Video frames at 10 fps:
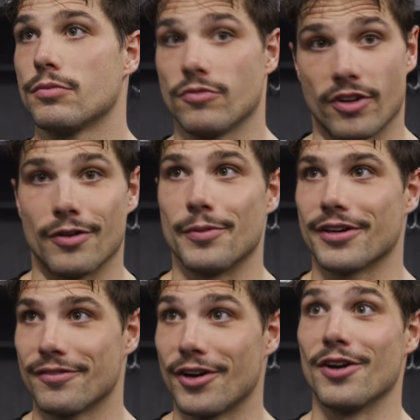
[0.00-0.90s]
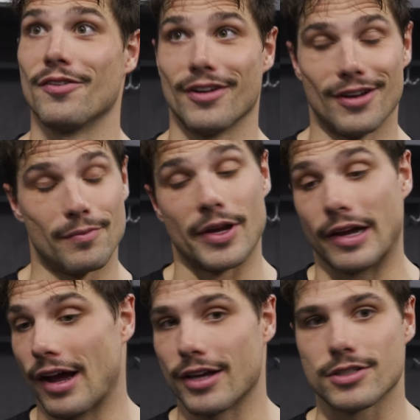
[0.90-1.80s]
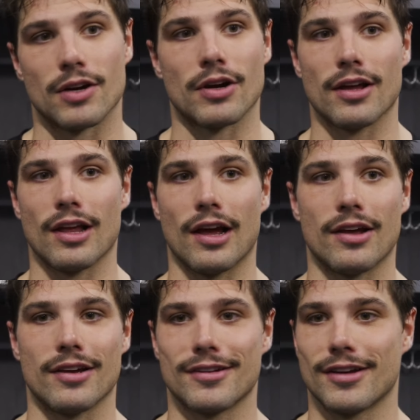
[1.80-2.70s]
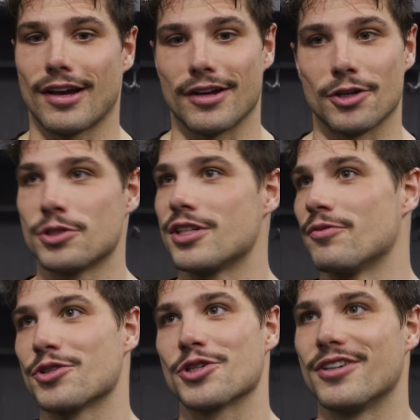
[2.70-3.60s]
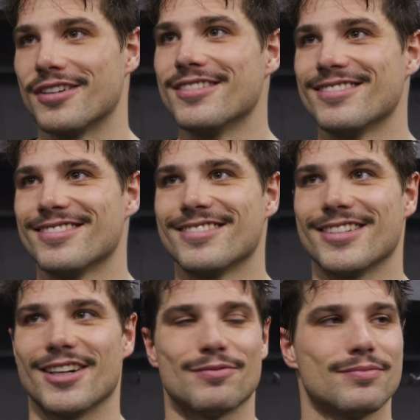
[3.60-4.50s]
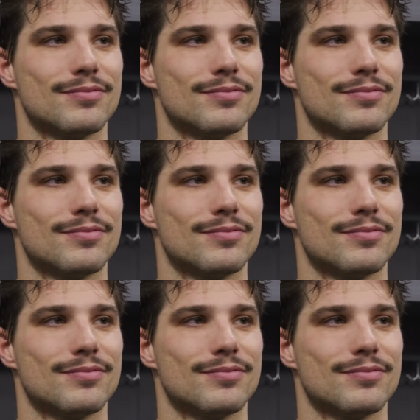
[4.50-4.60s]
Very big. Very big guy, so I used him for sure. Yeah.